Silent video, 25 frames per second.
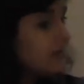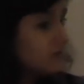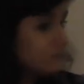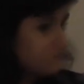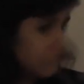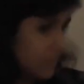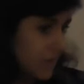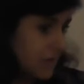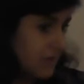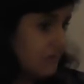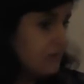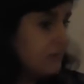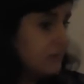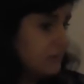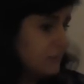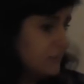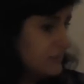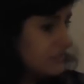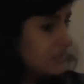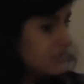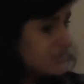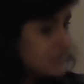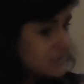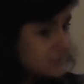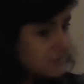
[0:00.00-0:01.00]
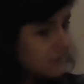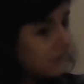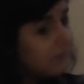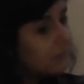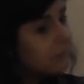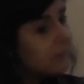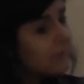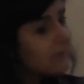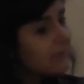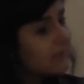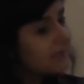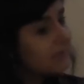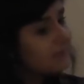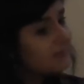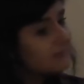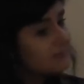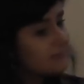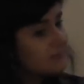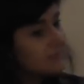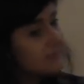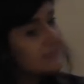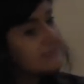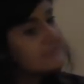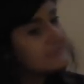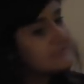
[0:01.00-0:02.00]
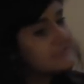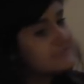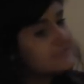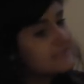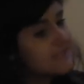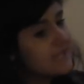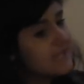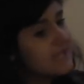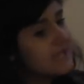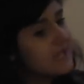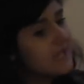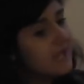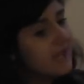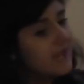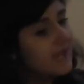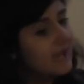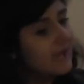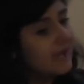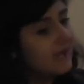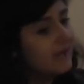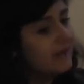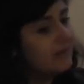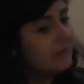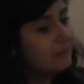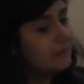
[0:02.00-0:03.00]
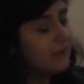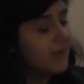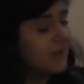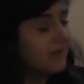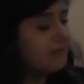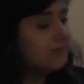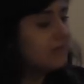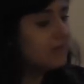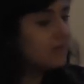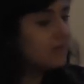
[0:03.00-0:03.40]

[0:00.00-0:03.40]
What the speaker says: of my comrades who are making this. We have a